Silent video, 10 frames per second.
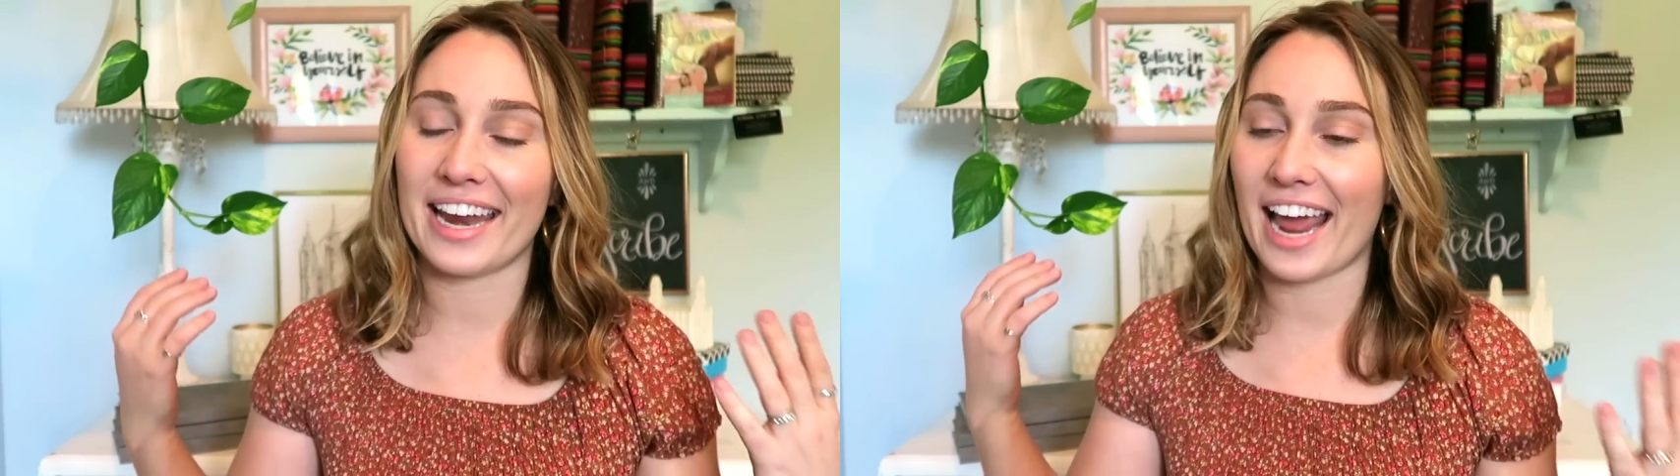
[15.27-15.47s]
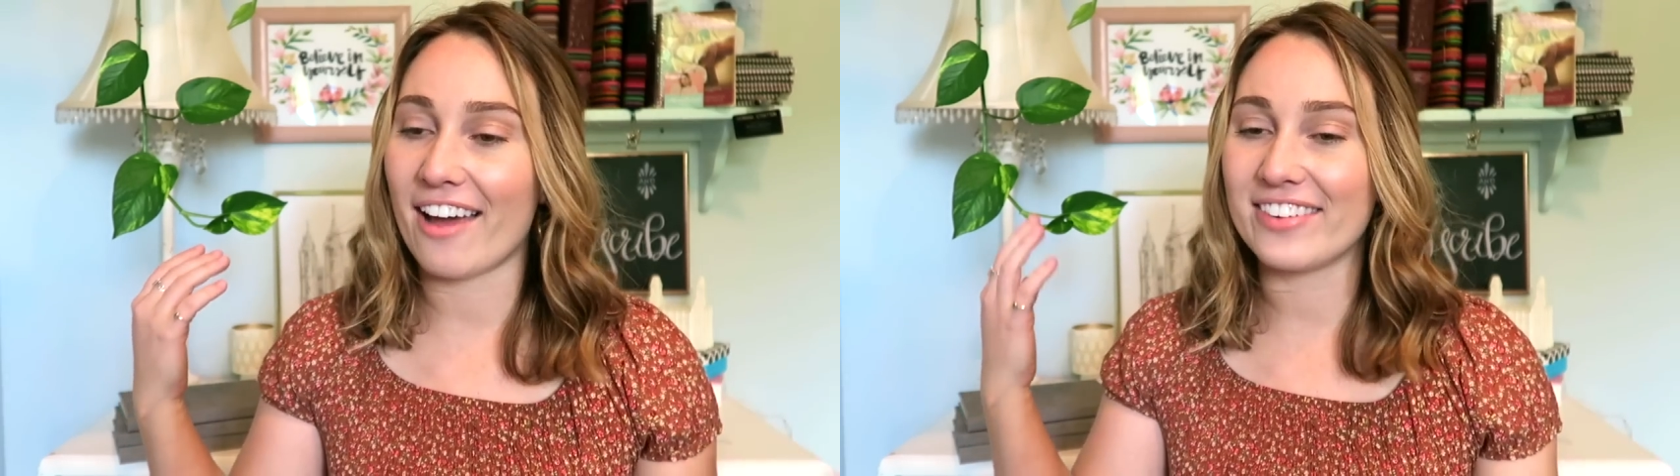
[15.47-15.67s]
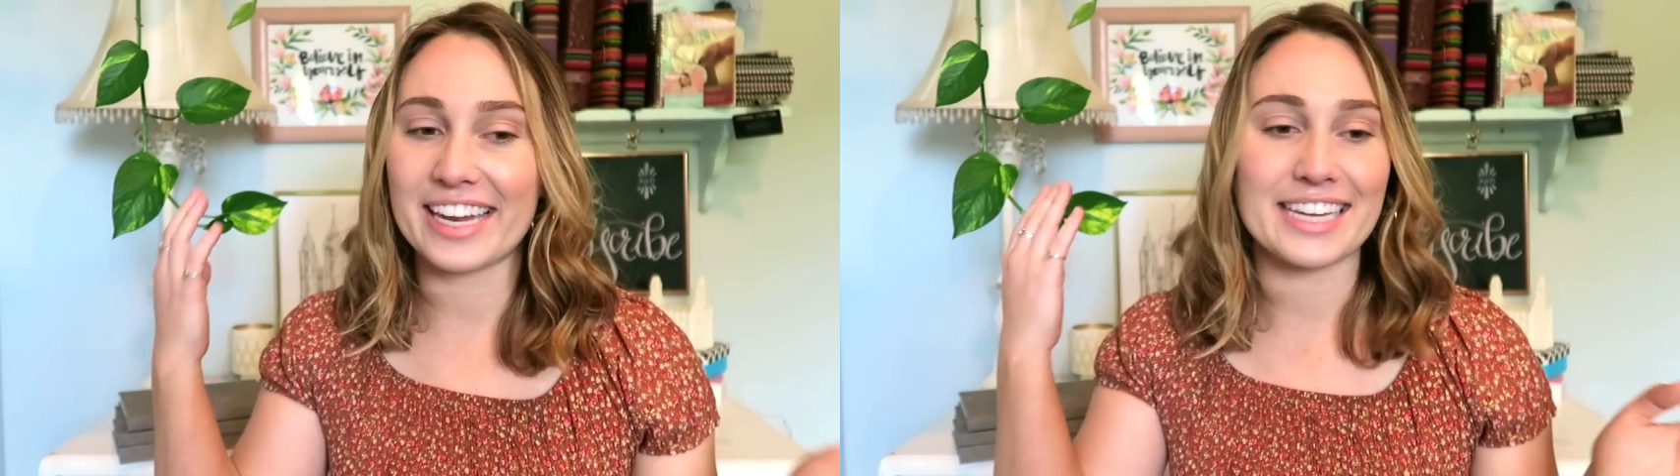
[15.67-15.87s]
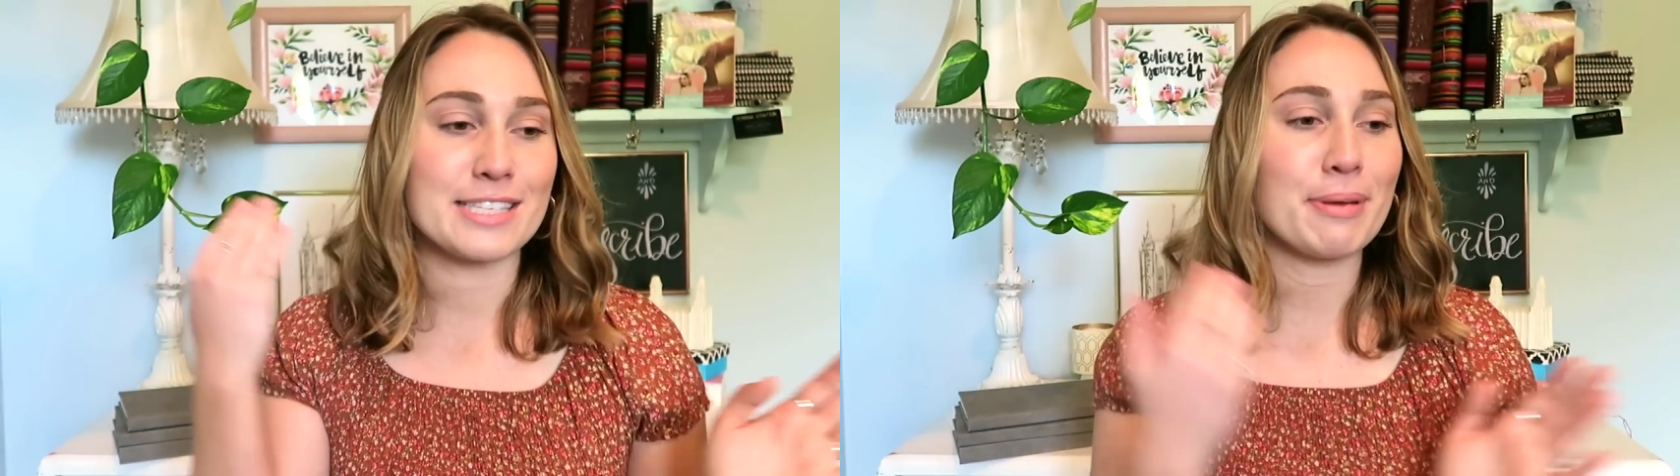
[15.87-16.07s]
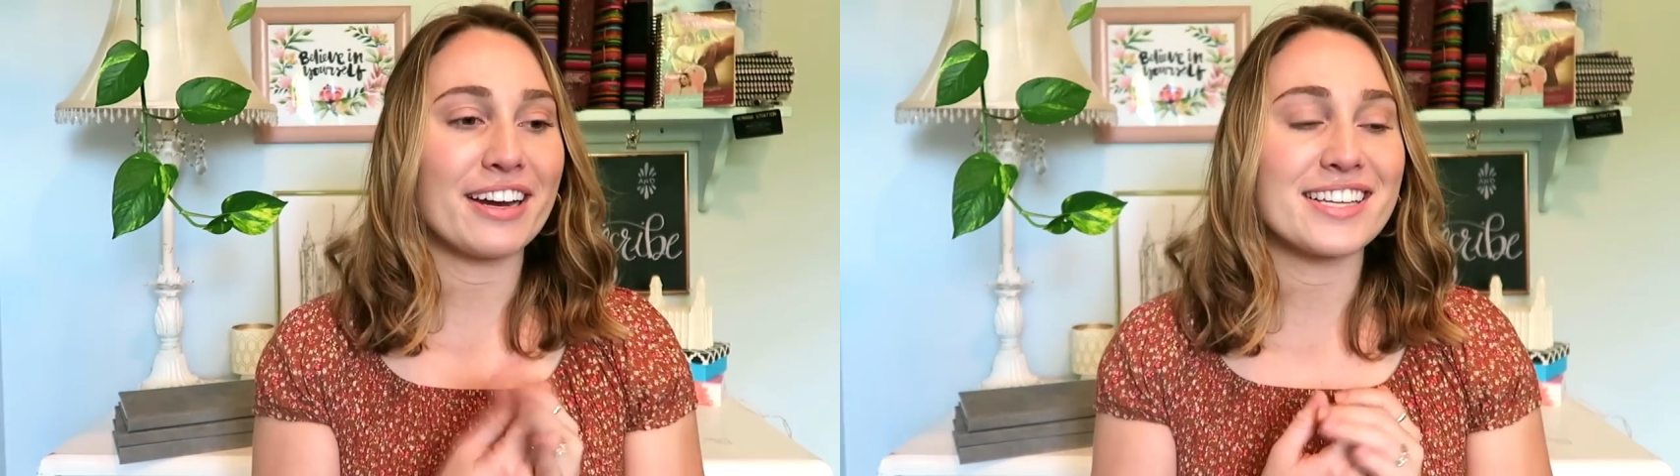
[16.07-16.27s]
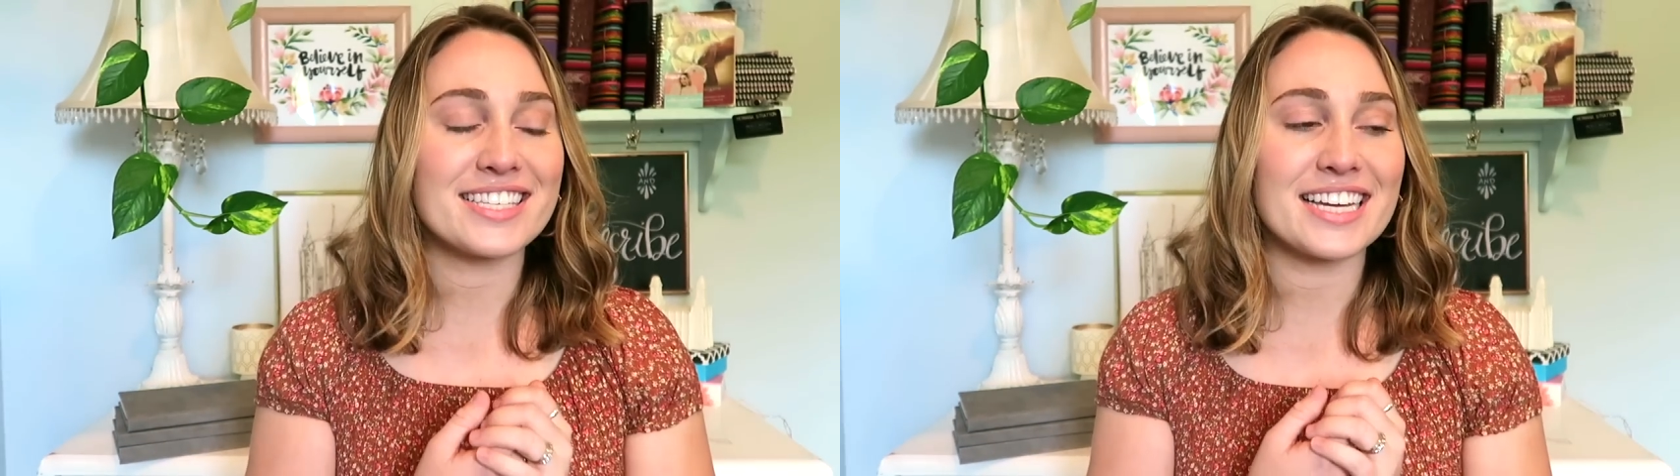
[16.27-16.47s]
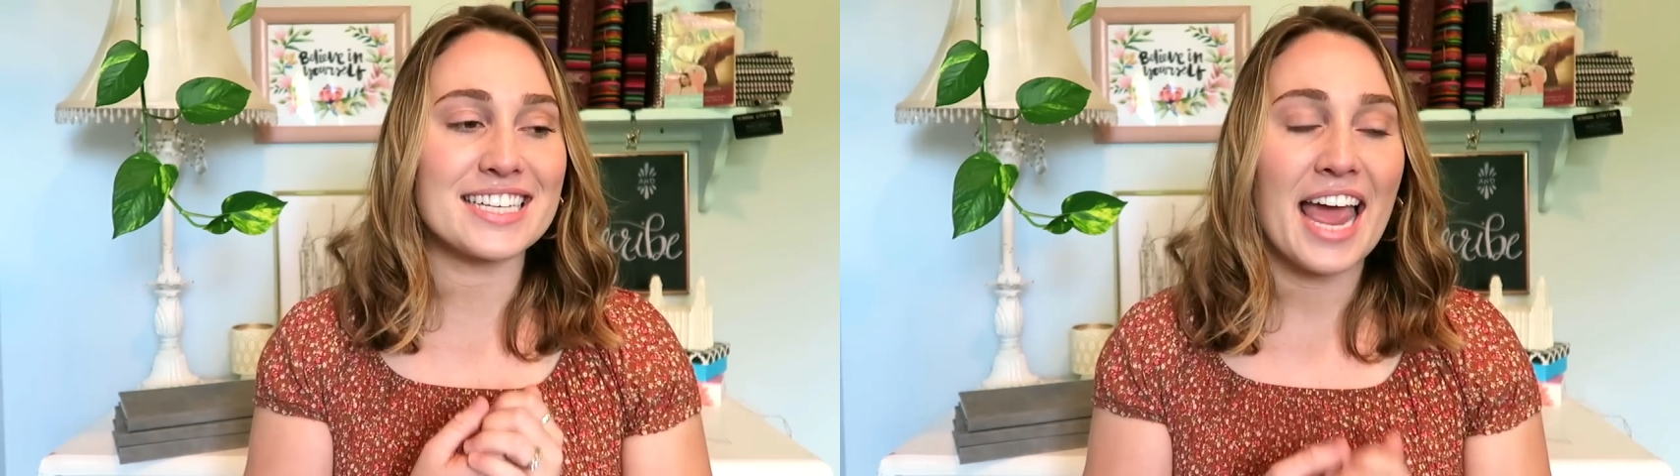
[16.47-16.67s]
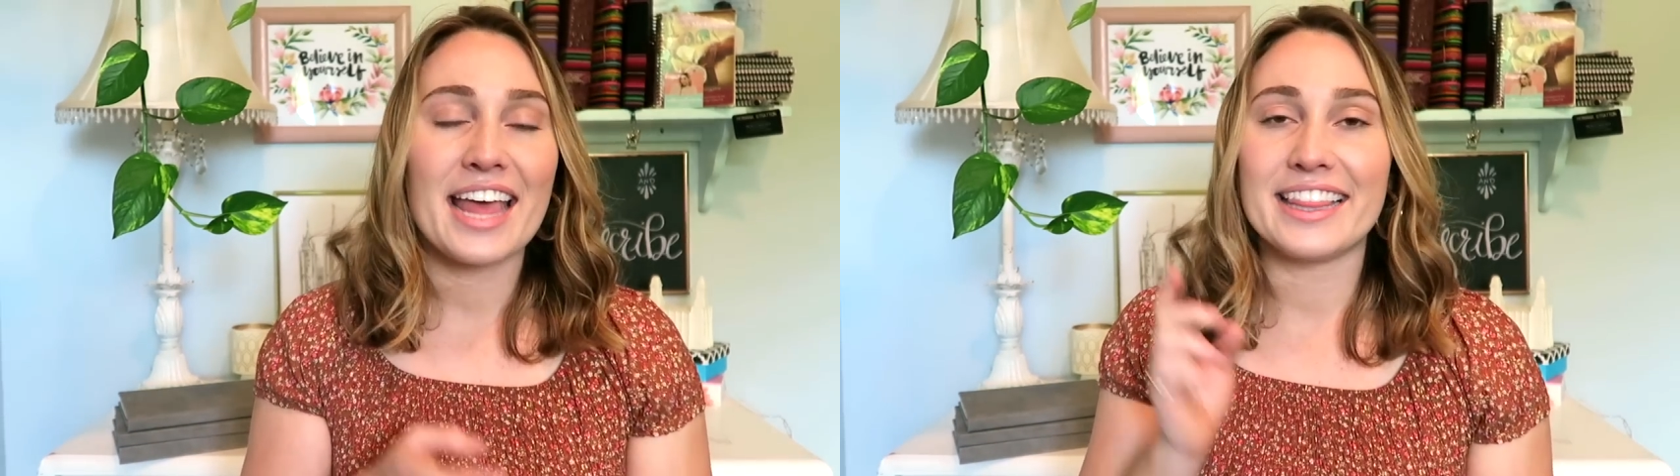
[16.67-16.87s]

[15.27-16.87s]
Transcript: and having experienced it,